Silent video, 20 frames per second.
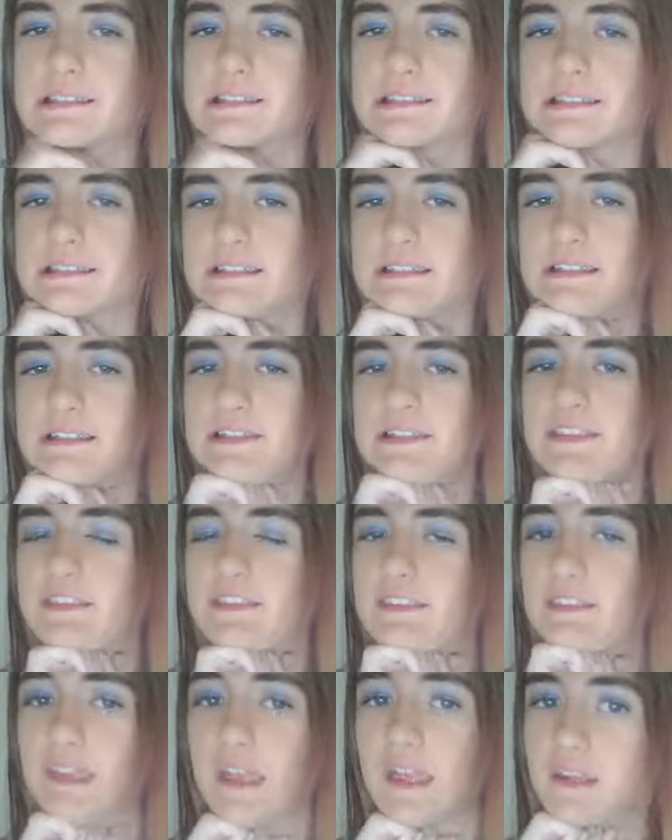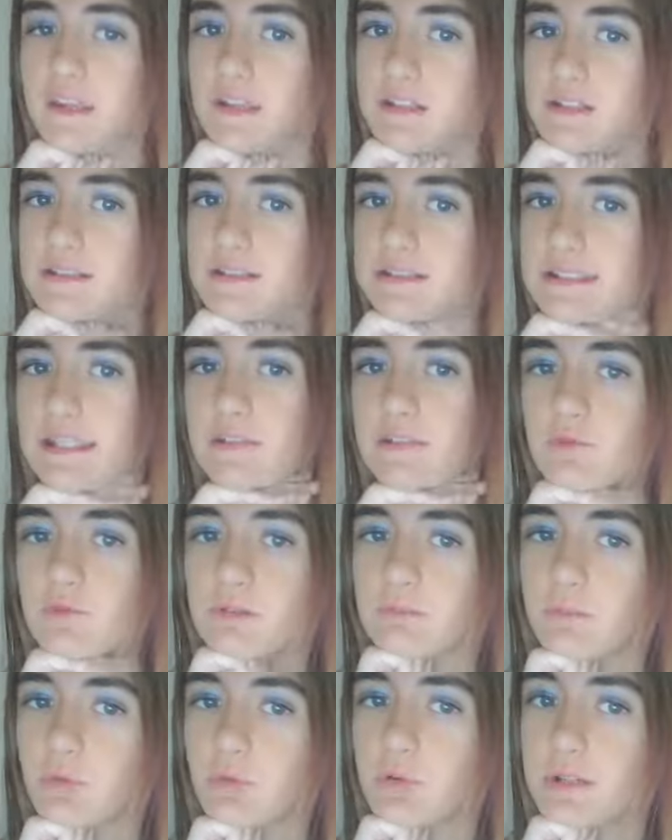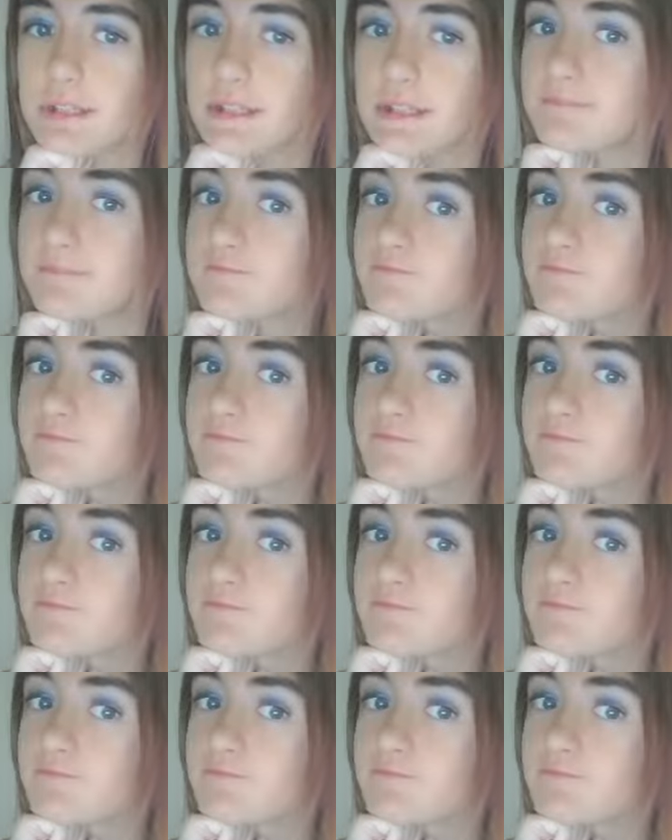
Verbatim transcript: C in science at one point.